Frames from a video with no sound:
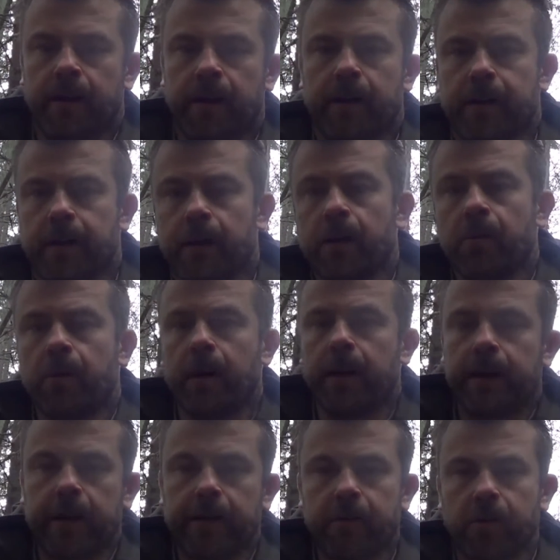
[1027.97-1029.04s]
And now
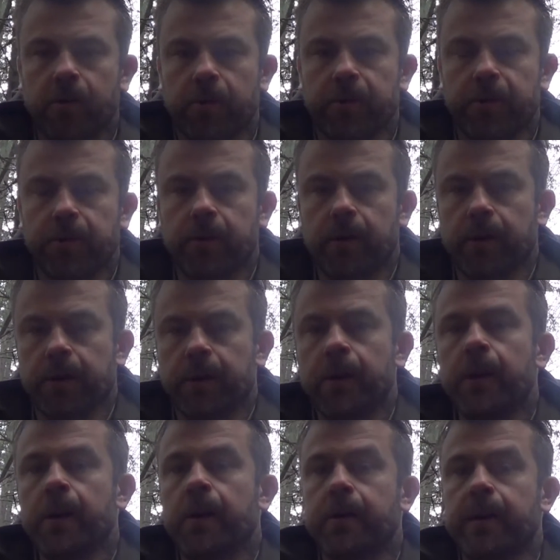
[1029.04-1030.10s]
I'm never gonna do a
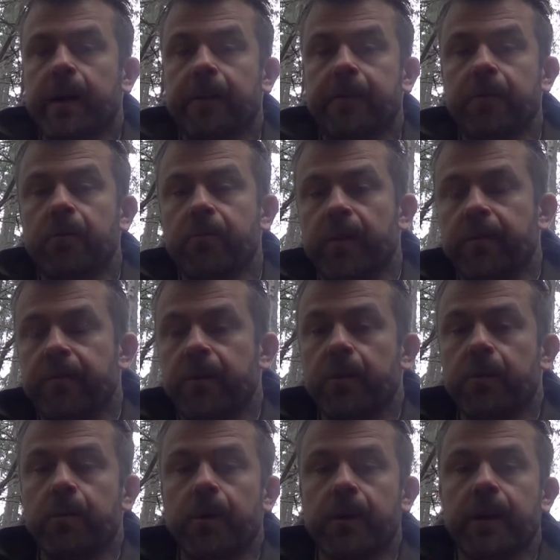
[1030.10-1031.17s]
knife
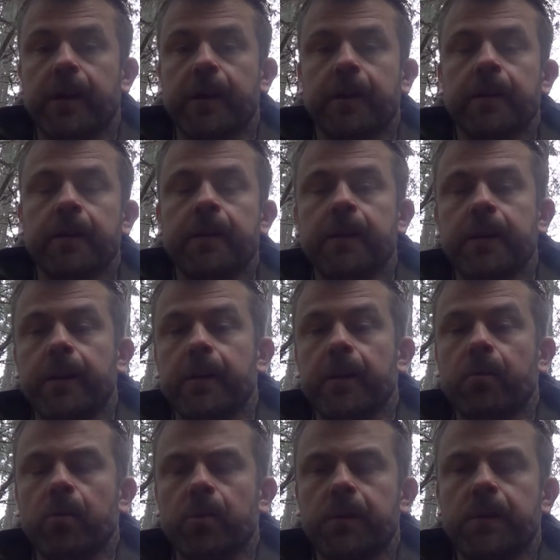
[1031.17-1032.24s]
review again in the
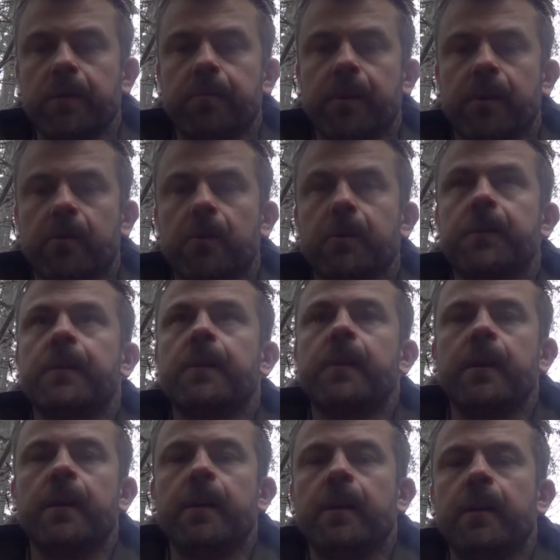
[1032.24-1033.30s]
woods, because
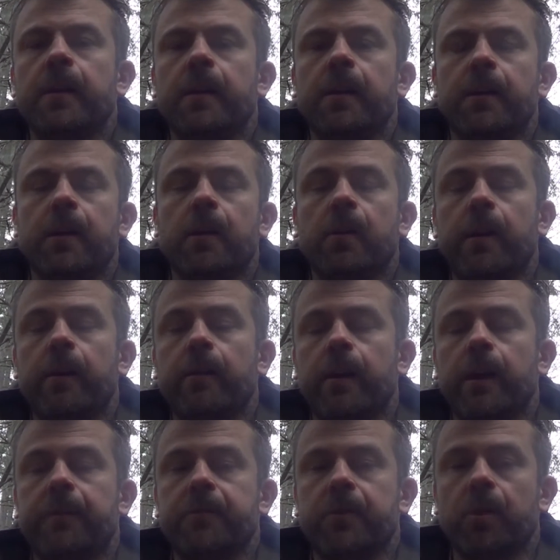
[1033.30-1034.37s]
now I
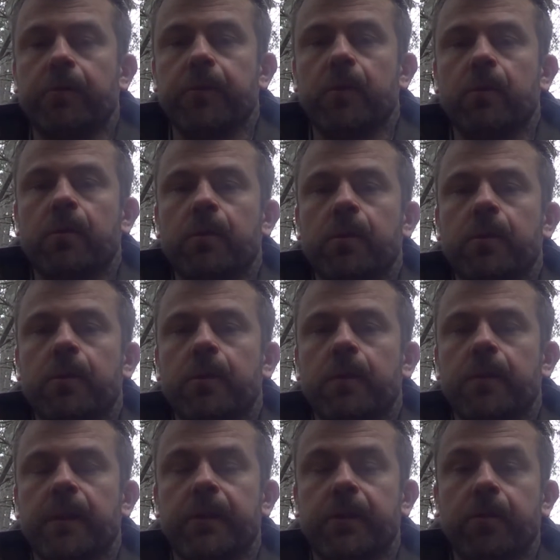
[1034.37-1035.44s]
have shown you
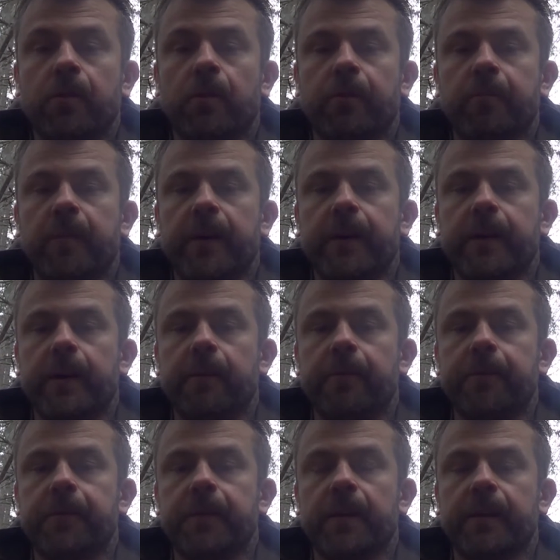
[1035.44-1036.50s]
the two of my
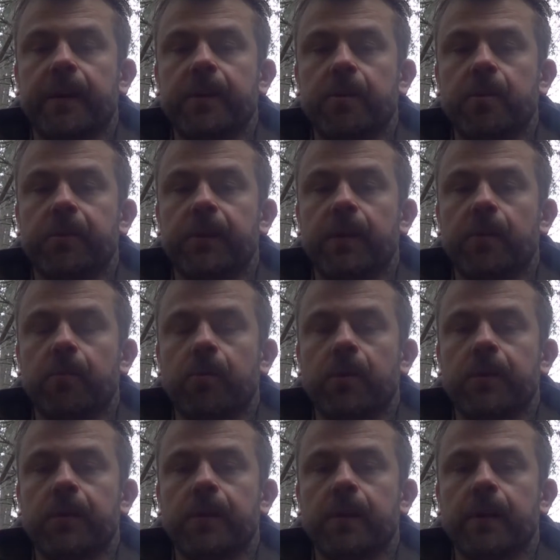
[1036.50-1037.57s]
knives that I use in the
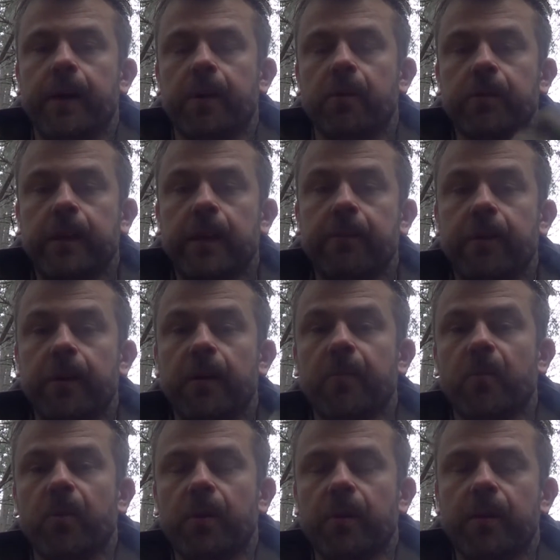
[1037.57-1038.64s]
woods. I don't have any
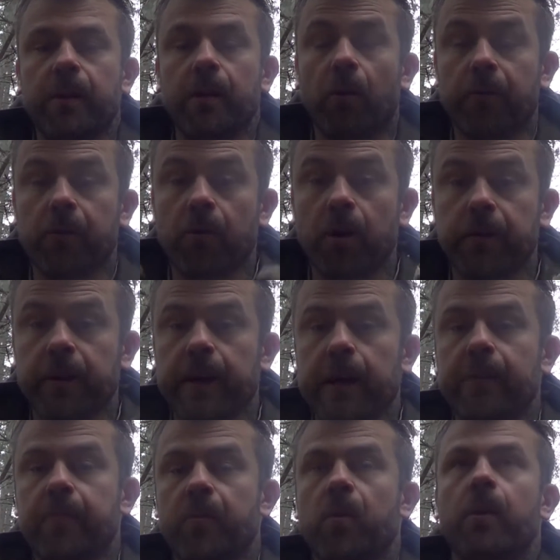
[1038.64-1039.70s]
more. Of course I
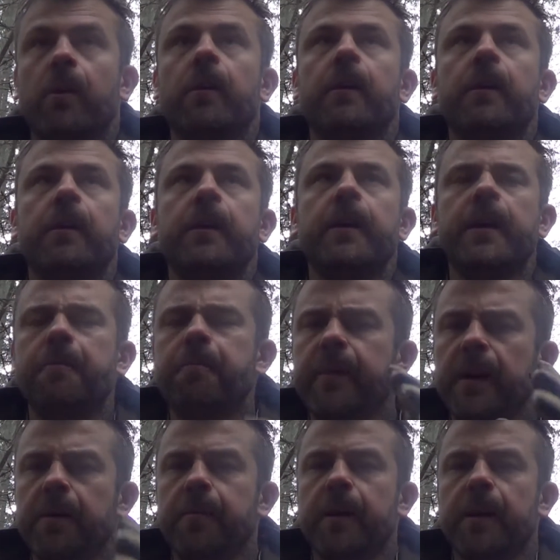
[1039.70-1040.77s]
have more.
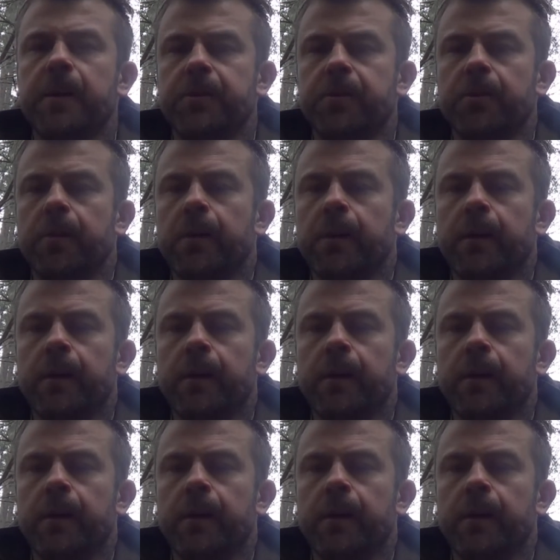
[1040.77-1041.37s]
Maybe I should.